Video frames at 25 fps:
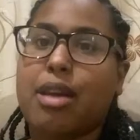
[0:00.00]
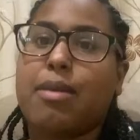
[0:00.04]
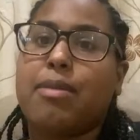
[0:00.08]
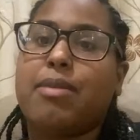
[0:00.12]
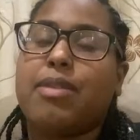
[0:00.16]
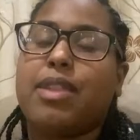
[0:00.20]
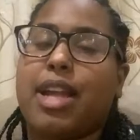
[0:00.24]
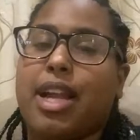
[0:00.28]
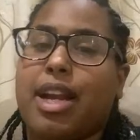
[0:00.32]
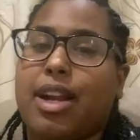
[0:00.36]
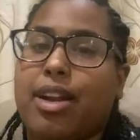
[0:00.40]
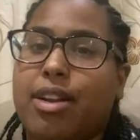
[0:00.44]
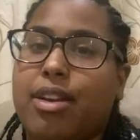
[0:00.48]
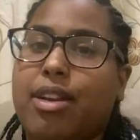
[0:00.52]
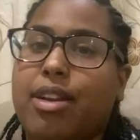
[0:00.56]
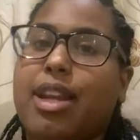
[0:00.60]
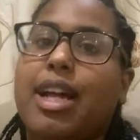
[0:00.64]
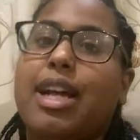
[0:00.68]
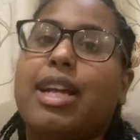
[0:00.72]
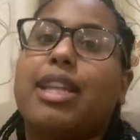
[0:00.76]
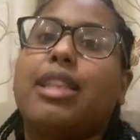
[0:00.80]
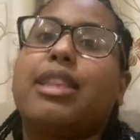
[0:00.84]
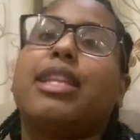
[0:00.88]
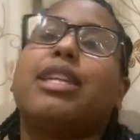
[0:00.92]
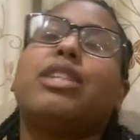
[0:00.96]
The
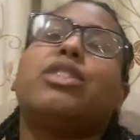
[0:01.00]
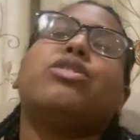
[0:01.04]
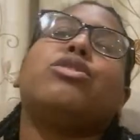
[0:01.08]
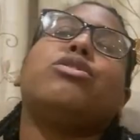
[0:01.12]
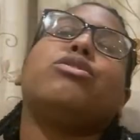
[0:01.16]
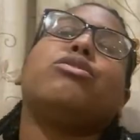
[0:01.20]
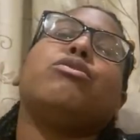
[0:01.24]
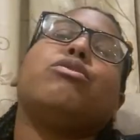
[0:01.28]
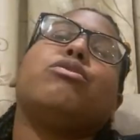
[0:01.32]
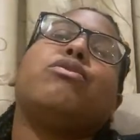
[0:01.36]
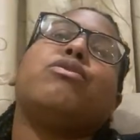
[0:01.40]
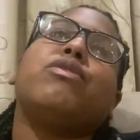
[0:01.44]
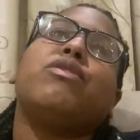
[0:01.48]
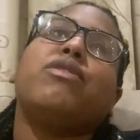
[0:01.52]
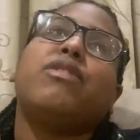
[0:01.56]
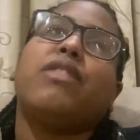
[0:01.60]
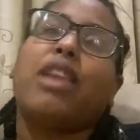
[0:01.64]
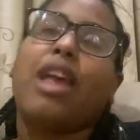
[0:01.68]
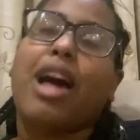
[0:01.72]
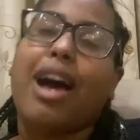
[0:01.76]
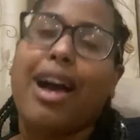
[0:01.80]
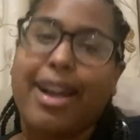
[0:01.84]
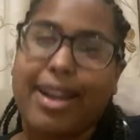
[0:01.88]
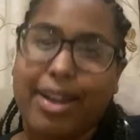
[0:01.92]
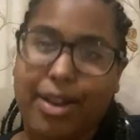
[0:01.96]
airline that you
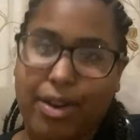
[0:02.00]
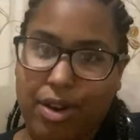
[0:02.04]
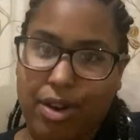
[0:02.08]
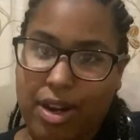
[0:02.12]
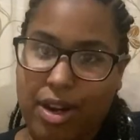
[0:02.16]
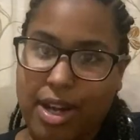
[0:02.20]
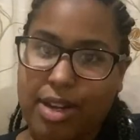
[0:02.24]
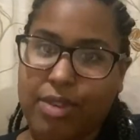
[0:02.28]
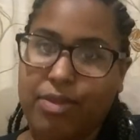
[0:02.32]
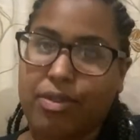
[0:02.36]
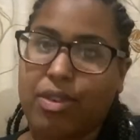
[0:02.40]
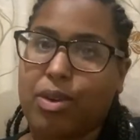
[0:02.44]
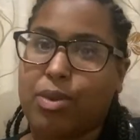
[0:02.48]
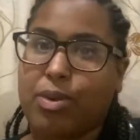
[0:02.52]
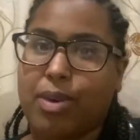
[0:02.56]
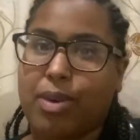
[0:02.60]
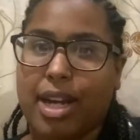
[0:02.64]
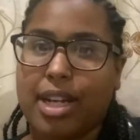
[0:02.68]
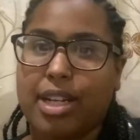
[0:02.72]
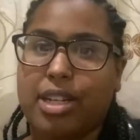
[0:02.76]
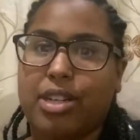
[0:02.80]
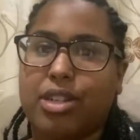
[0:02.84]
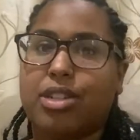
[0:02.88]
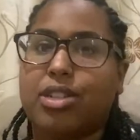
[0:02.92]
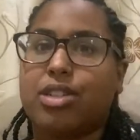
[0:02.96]
fly on
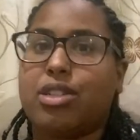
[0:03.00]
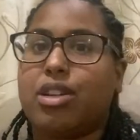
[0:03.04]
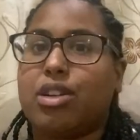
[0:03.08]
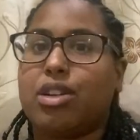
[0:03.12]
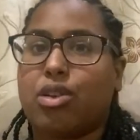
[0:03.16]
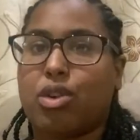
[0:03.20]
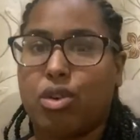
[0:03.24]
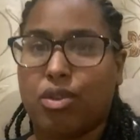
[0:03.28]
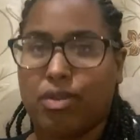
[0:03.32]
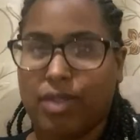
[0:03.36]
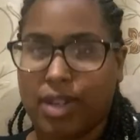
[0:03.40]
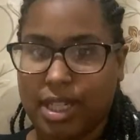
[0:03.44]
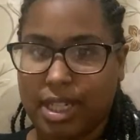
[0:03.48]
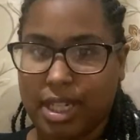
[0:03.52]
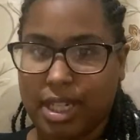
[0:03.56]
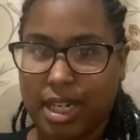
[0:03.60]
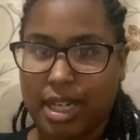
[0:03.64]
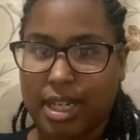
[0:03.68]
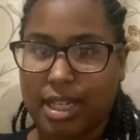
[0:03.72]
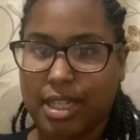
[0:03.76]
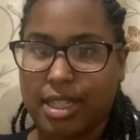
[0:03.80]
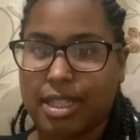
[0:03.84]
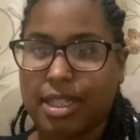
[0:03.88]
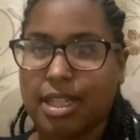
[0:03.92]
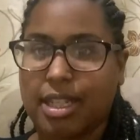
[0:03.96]
requires a COVID
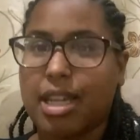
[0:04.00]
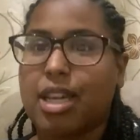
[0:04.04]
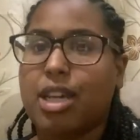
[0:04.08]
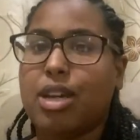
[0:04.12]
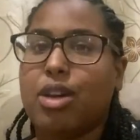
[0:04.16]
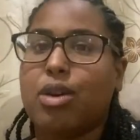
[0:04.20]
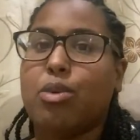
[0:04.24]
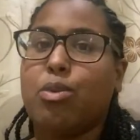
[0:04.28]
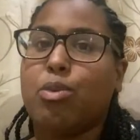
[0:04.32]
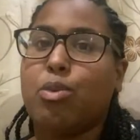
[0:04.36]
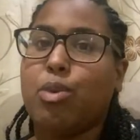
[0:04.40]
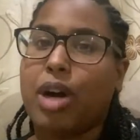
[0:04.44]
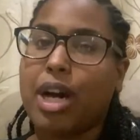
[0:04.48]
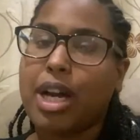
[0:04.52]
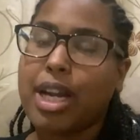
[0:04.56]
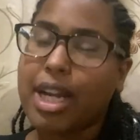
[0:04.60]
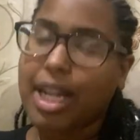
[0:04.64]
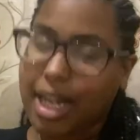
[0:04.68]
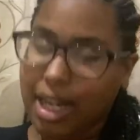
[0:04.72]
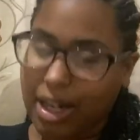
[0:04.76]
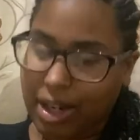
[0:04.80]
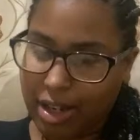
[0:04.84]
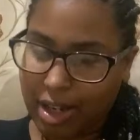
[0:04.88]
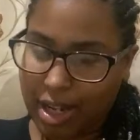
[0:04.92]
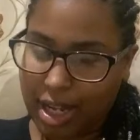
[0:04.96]
test. One
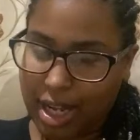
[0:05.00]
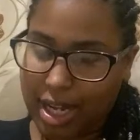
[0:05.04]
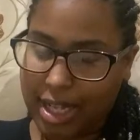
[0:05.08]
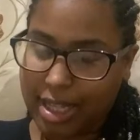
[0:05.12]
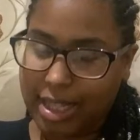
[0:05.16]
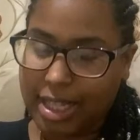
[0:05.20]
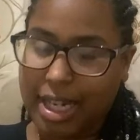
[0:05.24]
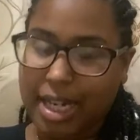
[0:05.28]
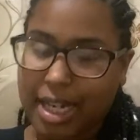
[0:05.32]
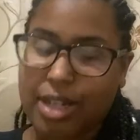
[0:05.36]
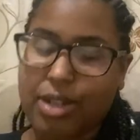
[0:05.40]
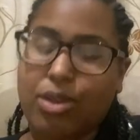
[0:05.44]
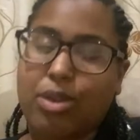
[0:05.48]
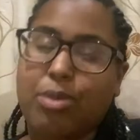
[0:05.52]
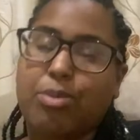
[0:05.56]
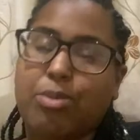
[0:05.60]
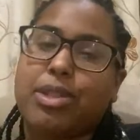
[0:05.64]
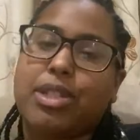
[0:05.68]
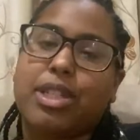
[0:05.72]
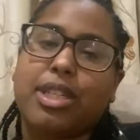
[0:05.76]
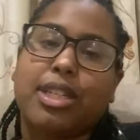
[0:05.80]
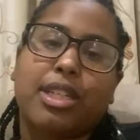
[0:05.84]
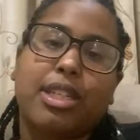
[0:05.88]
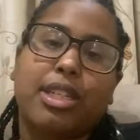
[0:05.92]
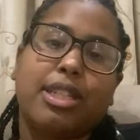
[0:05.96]
airline that I know in
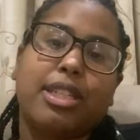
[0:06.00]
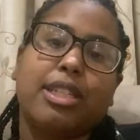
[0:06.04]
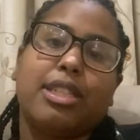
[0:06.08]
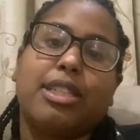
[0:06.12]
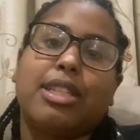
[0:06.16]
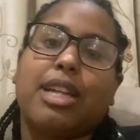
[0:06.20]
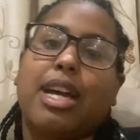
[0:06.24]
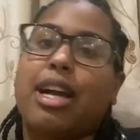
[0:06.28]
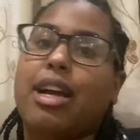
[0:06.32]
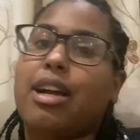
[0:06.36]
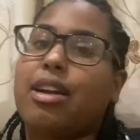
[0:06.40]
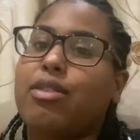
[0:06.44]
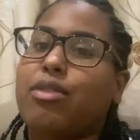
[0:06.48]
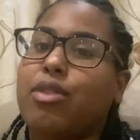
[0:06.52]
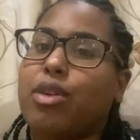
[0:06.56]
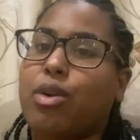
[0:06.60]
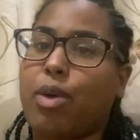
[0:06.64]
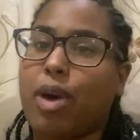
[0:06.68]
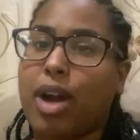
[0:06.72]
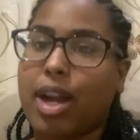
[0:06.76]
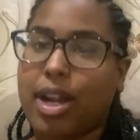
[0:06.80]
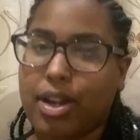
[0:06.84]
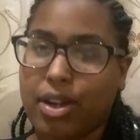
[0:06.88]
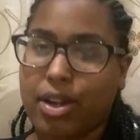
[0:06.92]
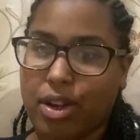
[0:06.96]
particular does not
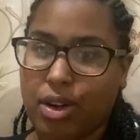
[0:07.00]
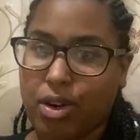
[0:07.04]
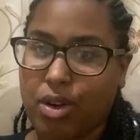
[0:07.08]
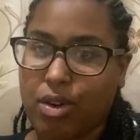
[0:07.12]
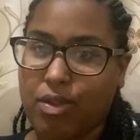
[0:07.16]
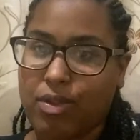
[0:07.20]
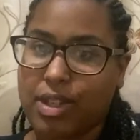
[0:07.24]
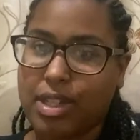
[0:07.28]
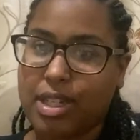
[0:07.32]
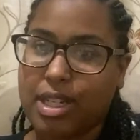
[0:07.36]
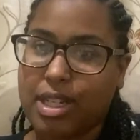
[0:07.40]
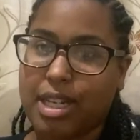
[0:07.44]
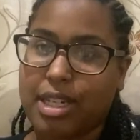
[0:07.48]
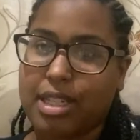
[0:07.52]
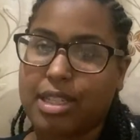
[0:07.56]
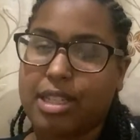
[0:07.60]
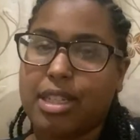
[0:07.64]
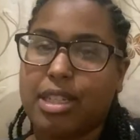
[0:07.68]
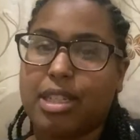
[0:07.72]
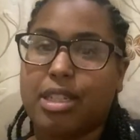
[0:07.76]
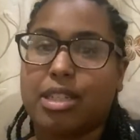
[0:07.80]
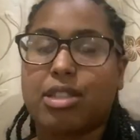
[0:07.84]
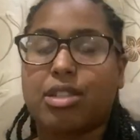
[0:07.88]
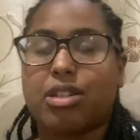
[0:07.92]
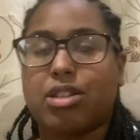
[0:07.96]
require a COVID test
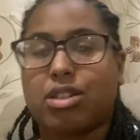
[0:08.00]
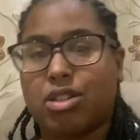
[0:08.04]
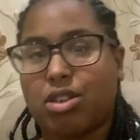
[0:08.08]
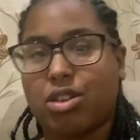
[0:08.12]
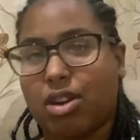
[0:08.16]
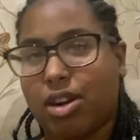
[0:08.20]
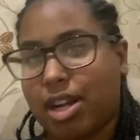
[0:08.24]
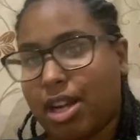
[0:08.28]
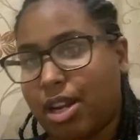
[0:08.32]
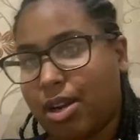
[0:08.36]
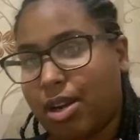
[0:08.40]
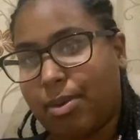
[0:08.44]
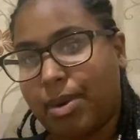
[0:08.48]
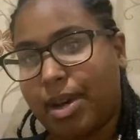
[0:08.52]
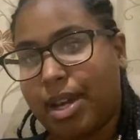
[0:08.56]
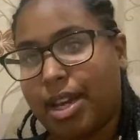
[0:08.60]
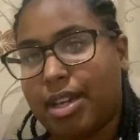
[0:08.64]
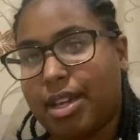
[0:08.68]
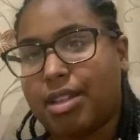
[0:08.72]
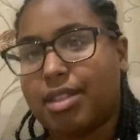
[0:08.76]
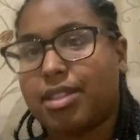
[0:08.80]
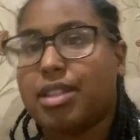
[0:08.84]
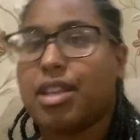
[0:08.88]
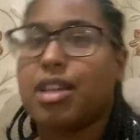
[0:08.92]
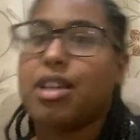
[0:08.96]
is Qatar
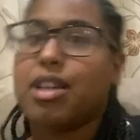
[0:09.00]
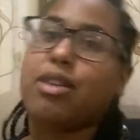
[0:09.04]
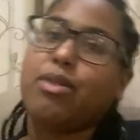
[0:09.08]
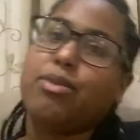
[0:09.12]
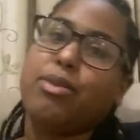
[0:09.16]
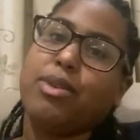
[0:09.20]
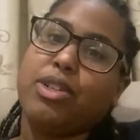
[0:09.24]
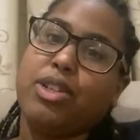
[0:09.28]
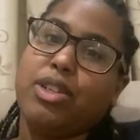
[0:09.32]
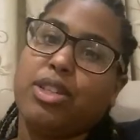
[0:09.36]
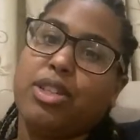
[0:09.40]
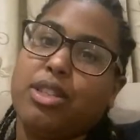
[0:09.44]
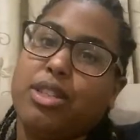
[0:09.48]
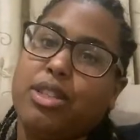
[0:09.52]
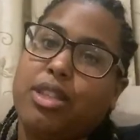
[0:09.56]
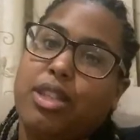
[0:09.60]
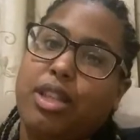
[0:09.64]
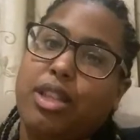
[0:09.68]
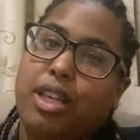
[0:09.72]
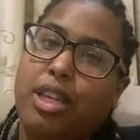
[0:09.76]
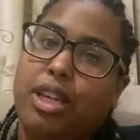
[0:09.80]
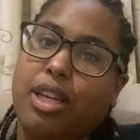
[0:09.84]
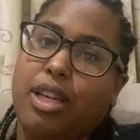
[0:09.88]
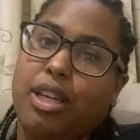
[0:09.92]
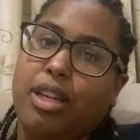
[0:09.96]
Airways, which is
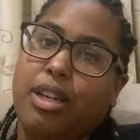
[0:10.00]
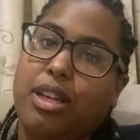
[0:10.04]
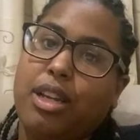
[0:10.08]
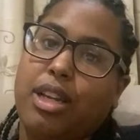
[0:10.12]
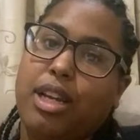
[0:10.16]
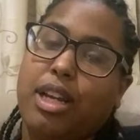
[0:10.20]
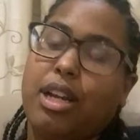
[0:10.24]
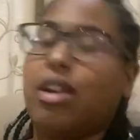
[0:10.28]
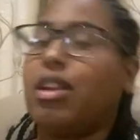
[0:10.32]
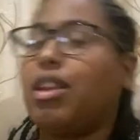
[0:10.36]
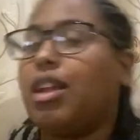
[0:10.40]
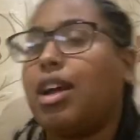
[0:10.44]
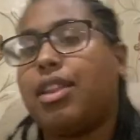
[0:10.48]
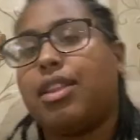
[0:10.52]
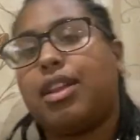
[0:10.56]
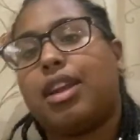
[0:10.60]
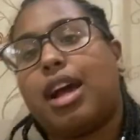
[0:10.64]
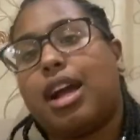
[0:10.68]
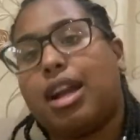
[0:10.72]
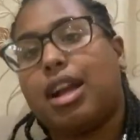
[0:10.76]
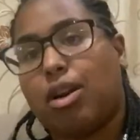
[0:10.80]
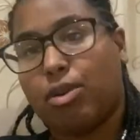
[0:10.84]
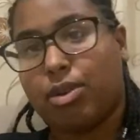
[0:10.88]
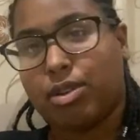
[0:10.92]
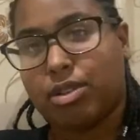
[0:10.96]
the airline that
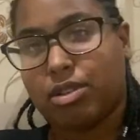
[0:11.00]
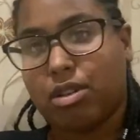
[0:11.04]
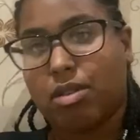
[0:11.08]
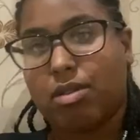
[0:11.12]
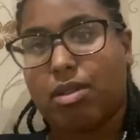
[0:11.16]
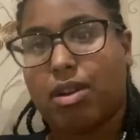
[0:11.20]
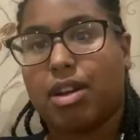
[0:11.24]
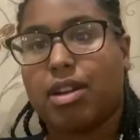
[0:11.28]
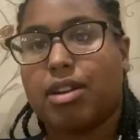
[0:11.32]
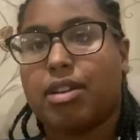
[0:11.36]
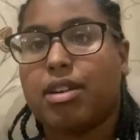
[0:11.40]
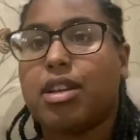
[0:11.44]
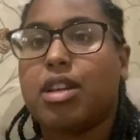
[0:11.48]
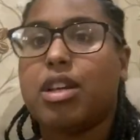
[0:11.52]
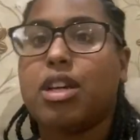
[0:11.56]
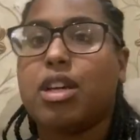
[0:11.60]
I always go on.